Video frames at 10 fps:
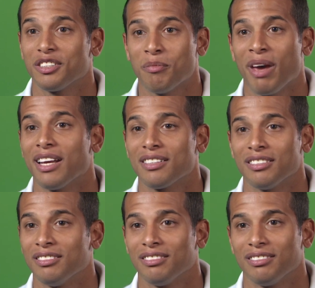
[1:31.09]
some
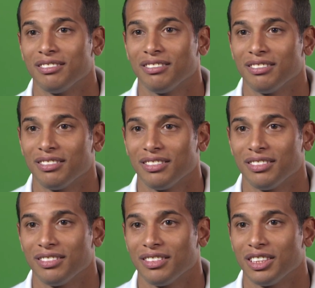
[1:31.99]
medicine.
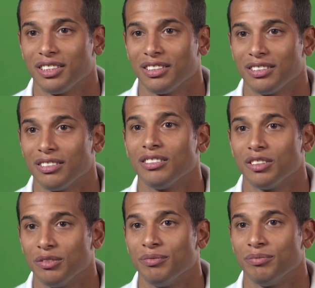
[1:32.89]
And that's it.
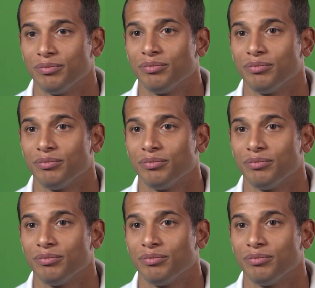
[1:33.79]
Mm-hmm.